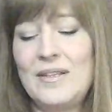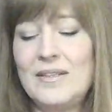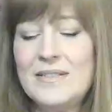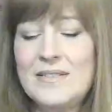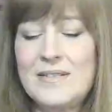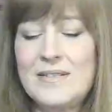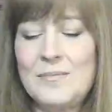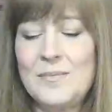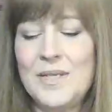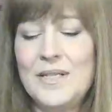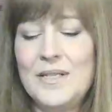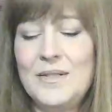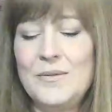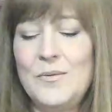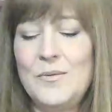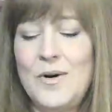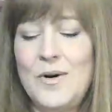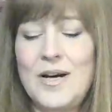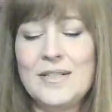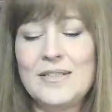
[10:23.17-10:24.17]
Somebody
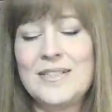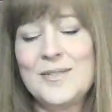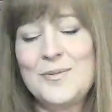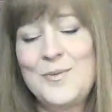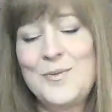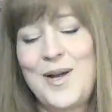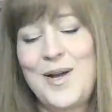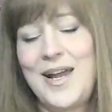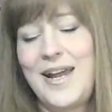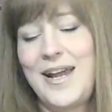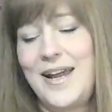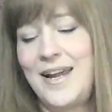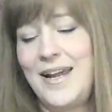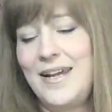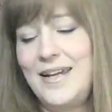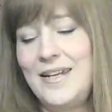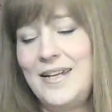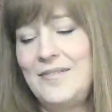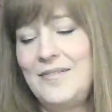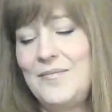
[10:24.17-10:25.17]
walked
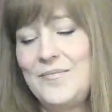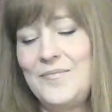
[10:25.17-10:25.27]
away.